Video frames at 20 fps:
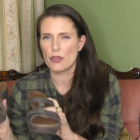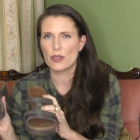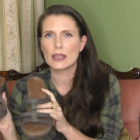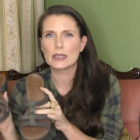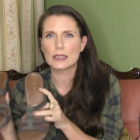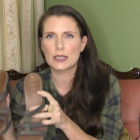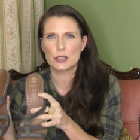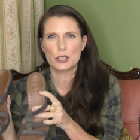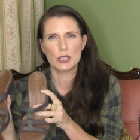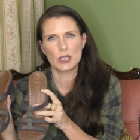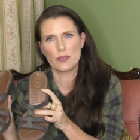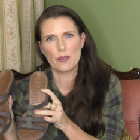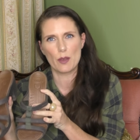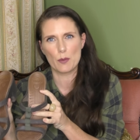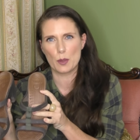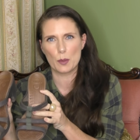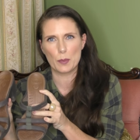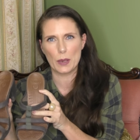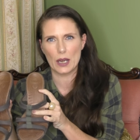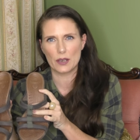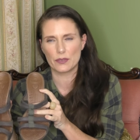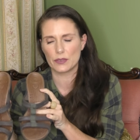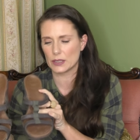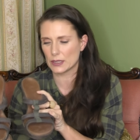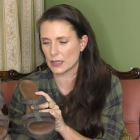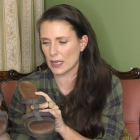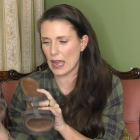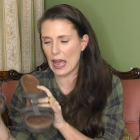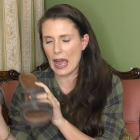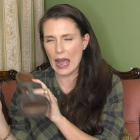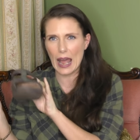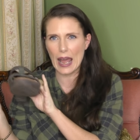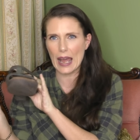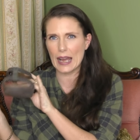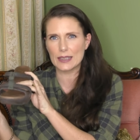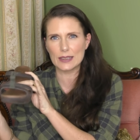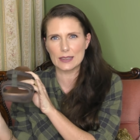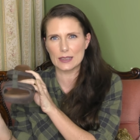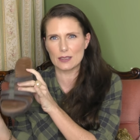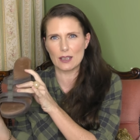They literally fit me perfectly.
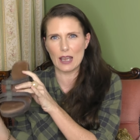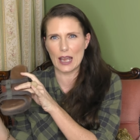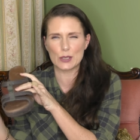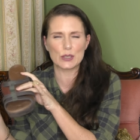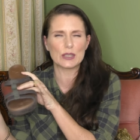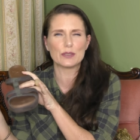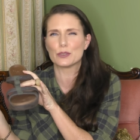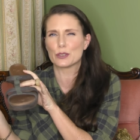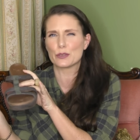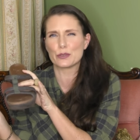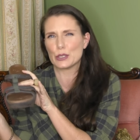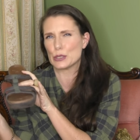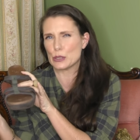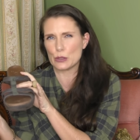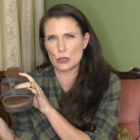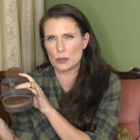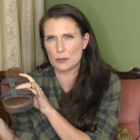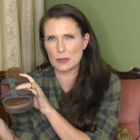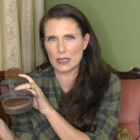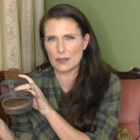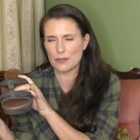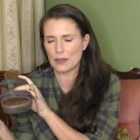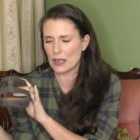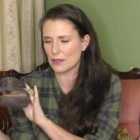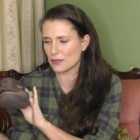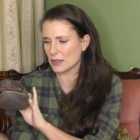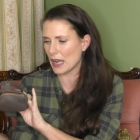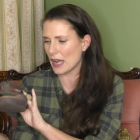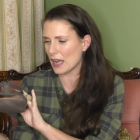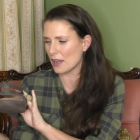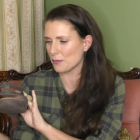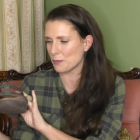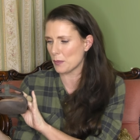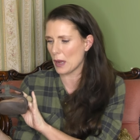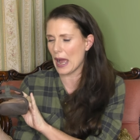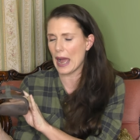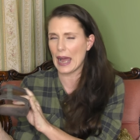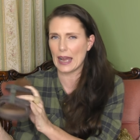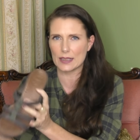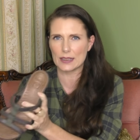Had I don't even know if they do them in a five and a half,
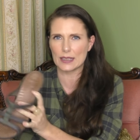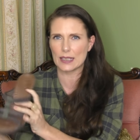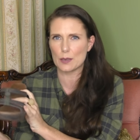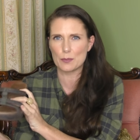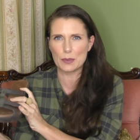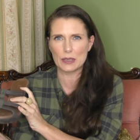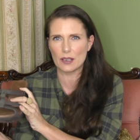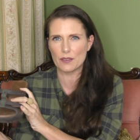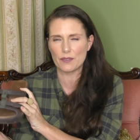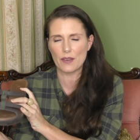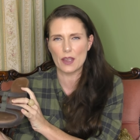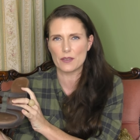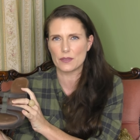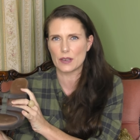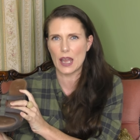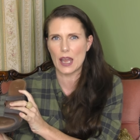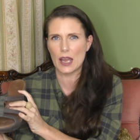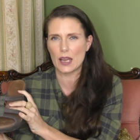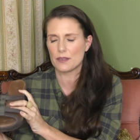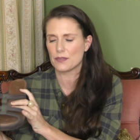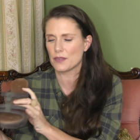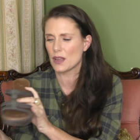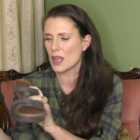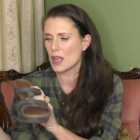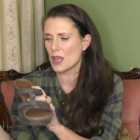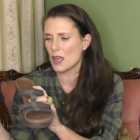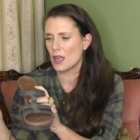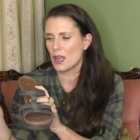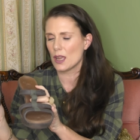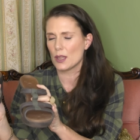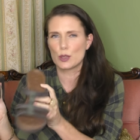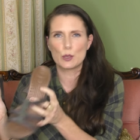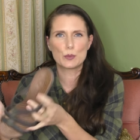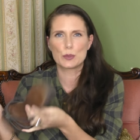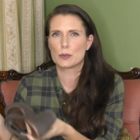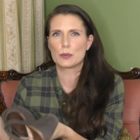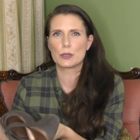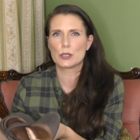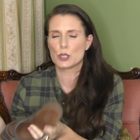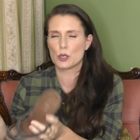but had they been a five and a half, they
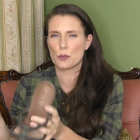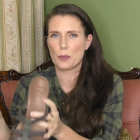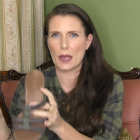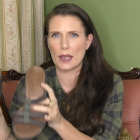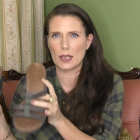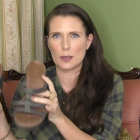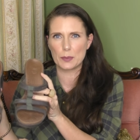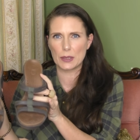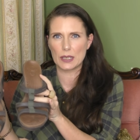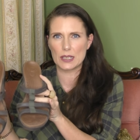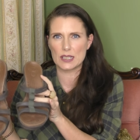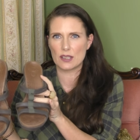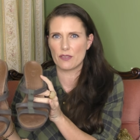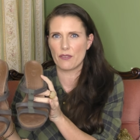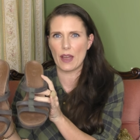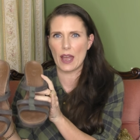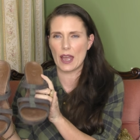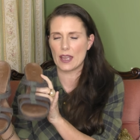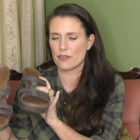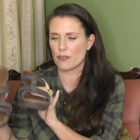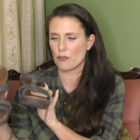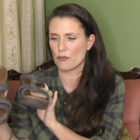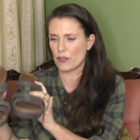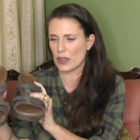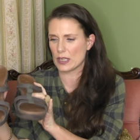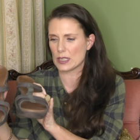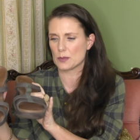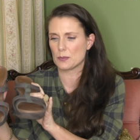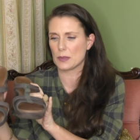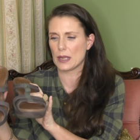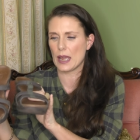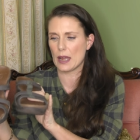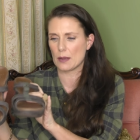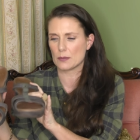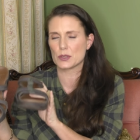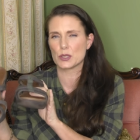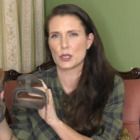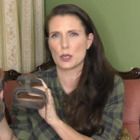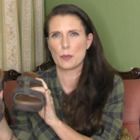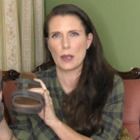would have been too big because the five fits me
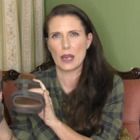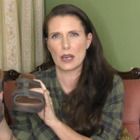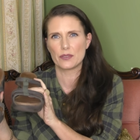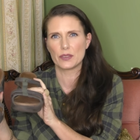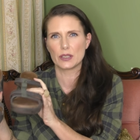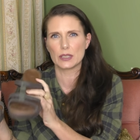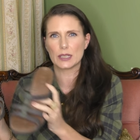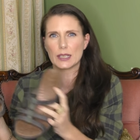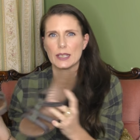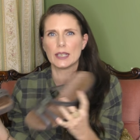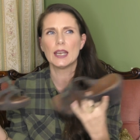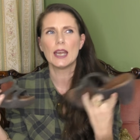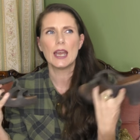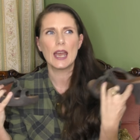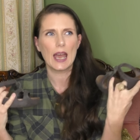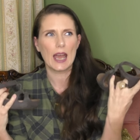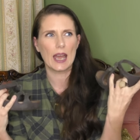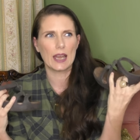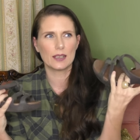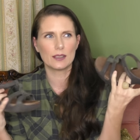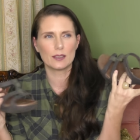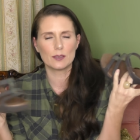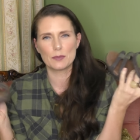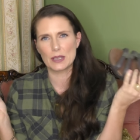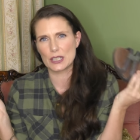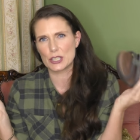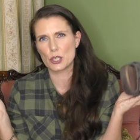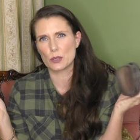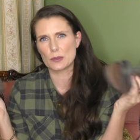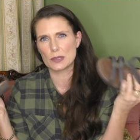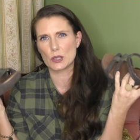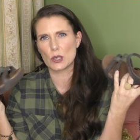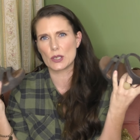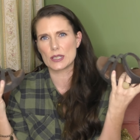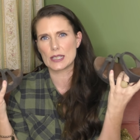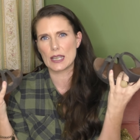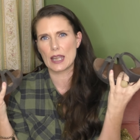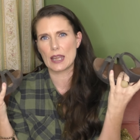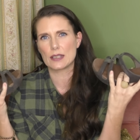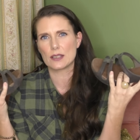absolutely perfectly. And my shop's a lot
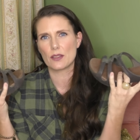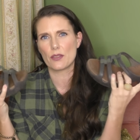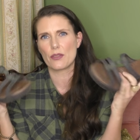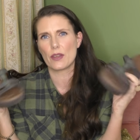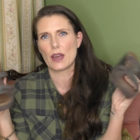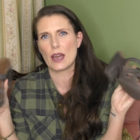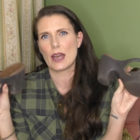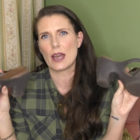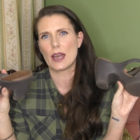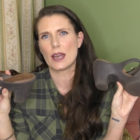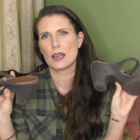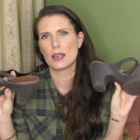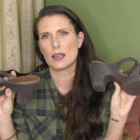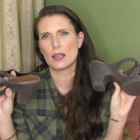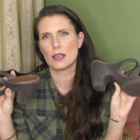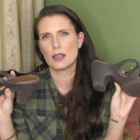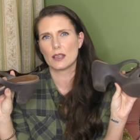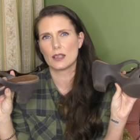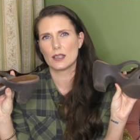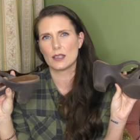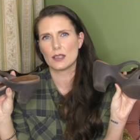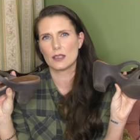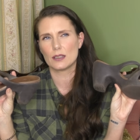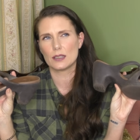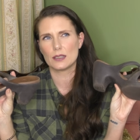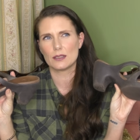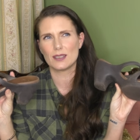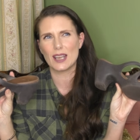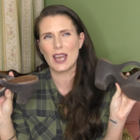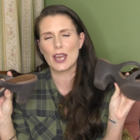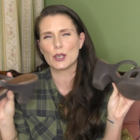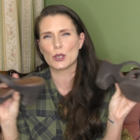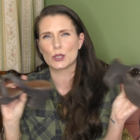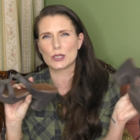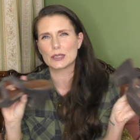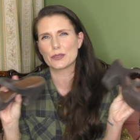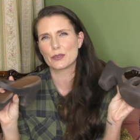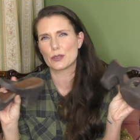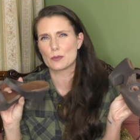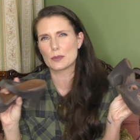said that in
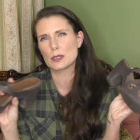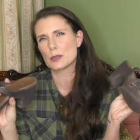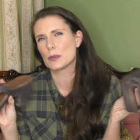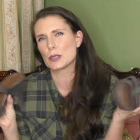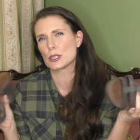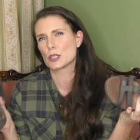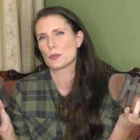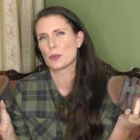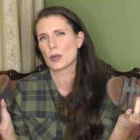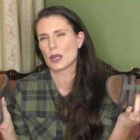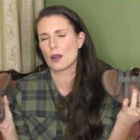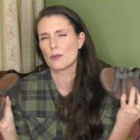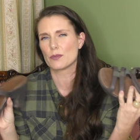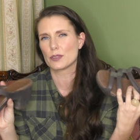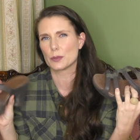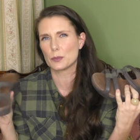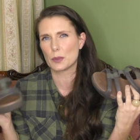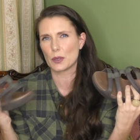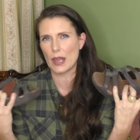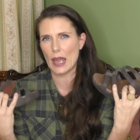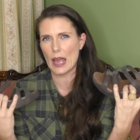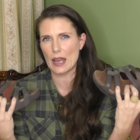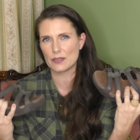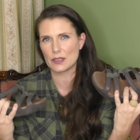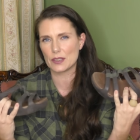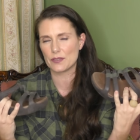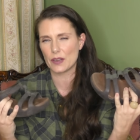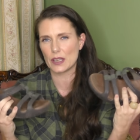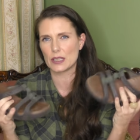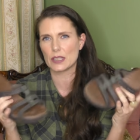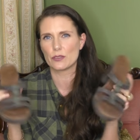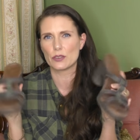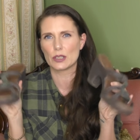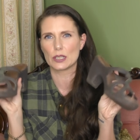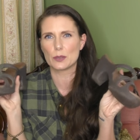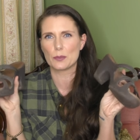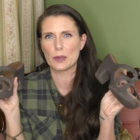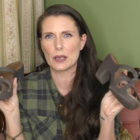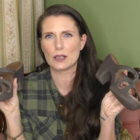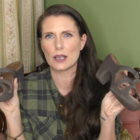order for them to be super comfortable, they have to fit you
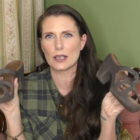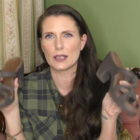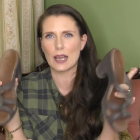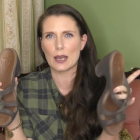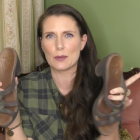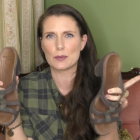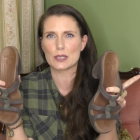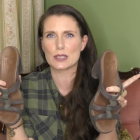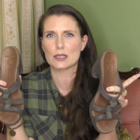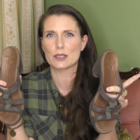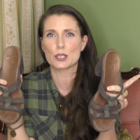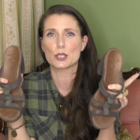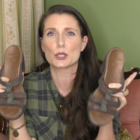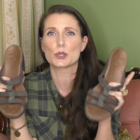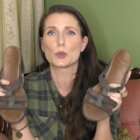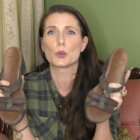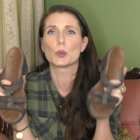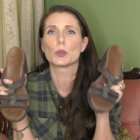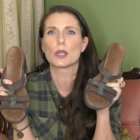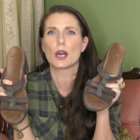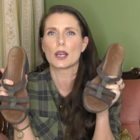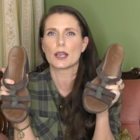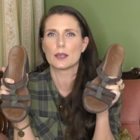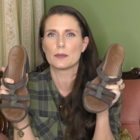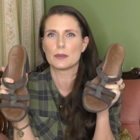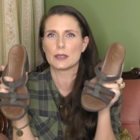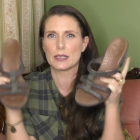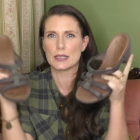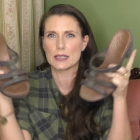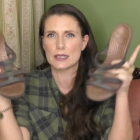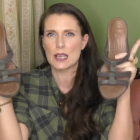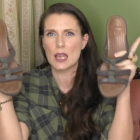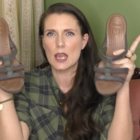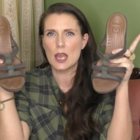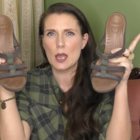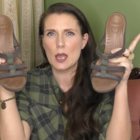really well. And I was so lucky with these